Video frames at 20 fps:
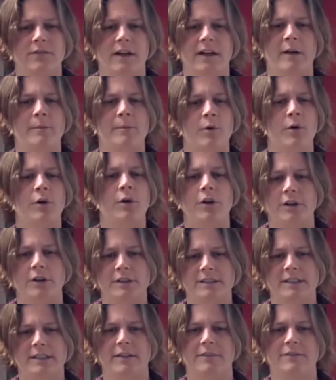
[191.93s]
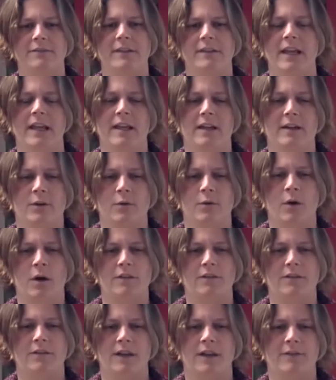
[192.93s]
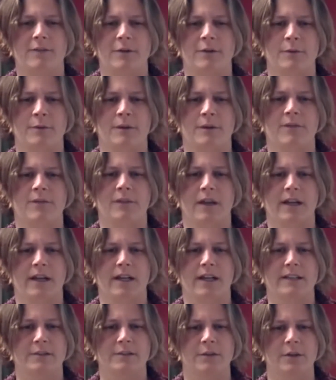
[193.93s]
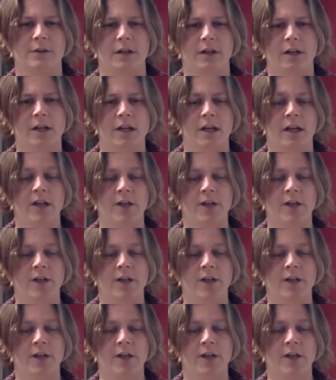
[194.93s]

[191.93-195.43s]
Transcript: find out more or see if they can qualify for a refinance or